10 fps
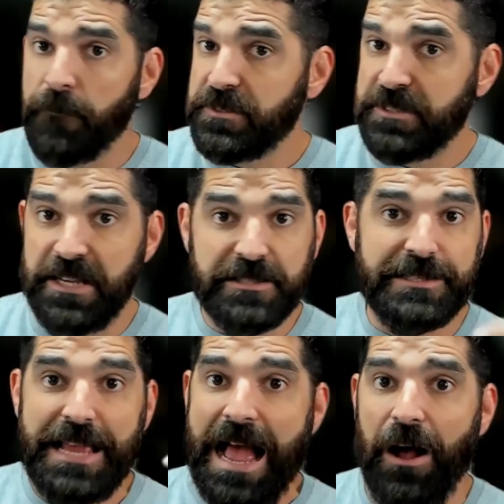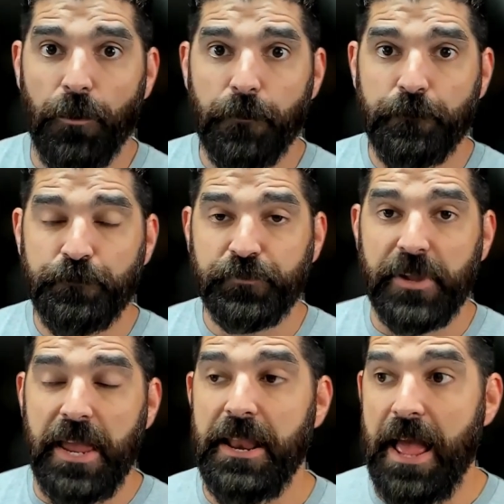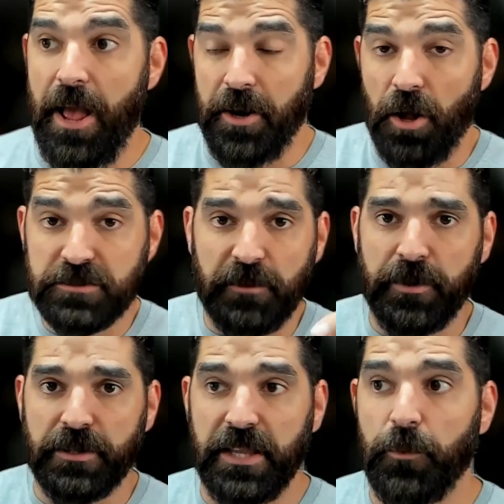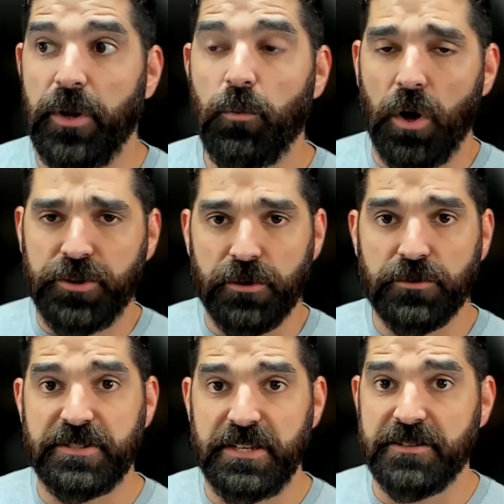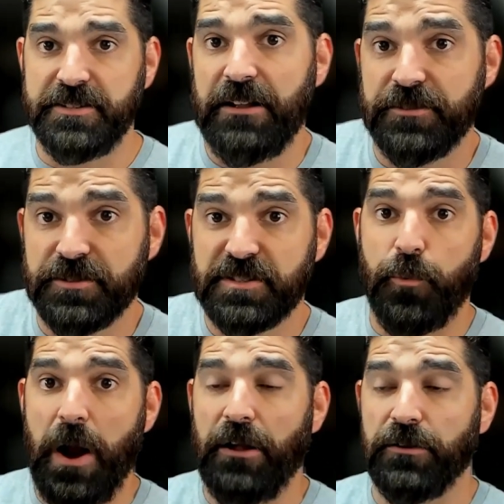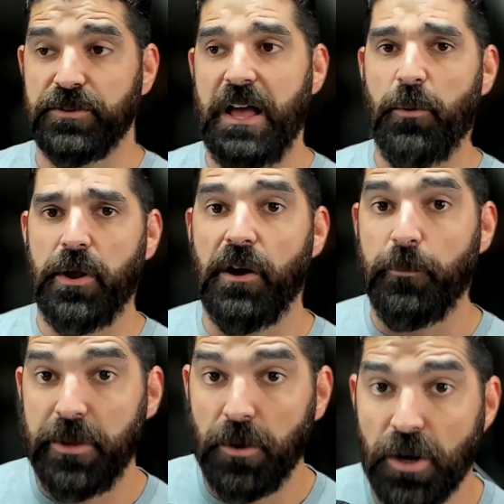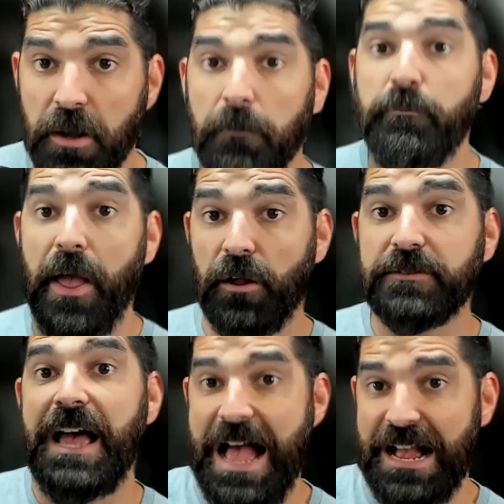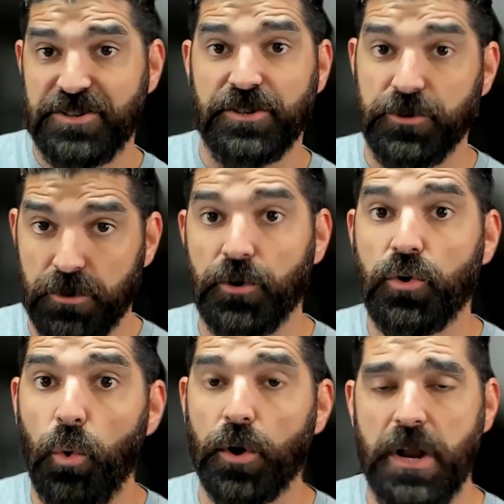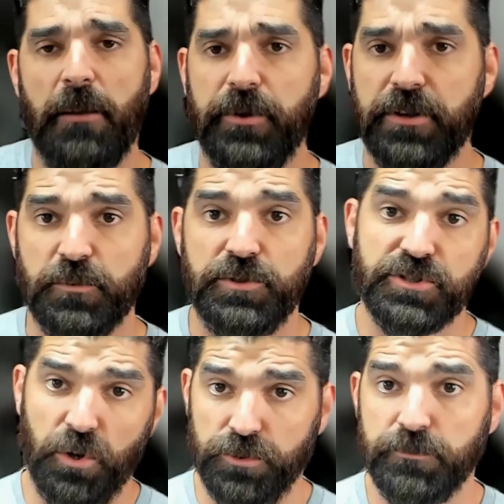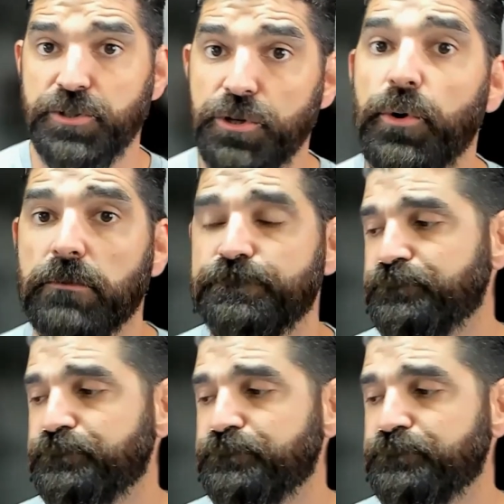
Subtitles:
seeds of doubt. And ultimately, we want those seeds of doubt to sprout so that way they'll be compelled to action on their own accord, not because we just told them to do it.